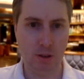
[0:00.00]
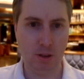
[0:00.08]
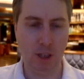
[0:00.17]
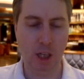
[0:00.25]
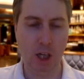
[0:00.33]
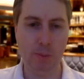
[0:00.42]

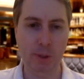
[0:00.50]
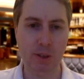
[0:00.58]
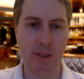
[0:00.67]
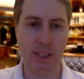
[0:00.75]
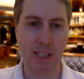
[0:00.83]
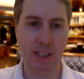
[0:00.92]
I hope you
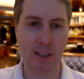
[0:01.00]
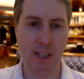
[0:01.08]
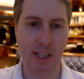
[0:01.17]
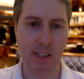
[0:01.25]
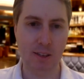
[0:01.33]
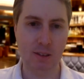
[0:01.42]
can get
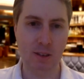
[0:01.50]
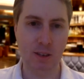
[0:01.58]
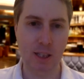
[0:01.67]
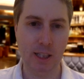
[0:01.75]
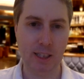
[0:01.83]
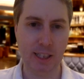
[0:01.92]
clear
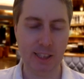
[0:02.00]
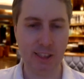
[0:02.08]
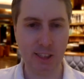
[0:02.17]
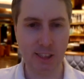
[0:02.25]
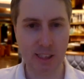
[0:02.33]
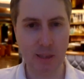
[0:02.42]
and get
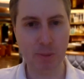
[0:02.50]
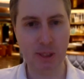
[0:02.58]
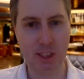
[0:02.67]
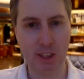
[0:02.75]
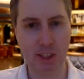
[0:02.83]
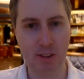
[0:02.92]
into the same
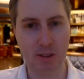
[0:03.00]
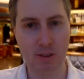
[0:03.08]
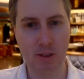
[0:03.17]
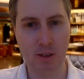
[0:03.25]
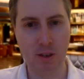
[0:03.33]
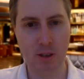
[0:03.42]
position
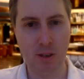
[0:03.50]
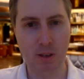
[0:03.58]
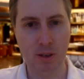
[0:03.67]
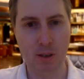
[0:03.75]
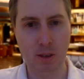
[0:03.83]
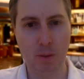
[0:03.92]

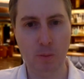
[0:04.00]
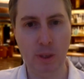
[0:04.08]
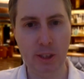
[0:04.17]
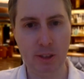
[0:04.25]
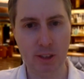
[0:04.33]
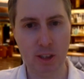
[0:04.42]
where
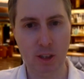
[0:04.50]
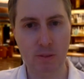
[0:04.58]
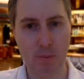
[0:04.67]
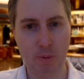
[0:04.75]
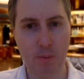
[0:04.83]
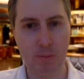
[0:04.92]
you can solve the
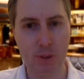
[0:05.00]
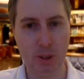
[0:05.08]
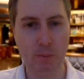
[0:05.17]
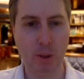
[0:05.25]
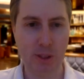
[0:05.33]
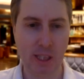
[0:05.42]
problems you
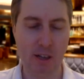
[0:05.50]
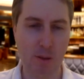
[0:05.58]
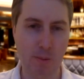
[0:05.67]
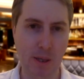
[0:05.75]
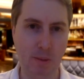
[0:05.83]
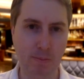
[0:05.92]
most care
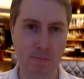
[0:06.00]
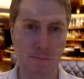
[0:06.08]
about.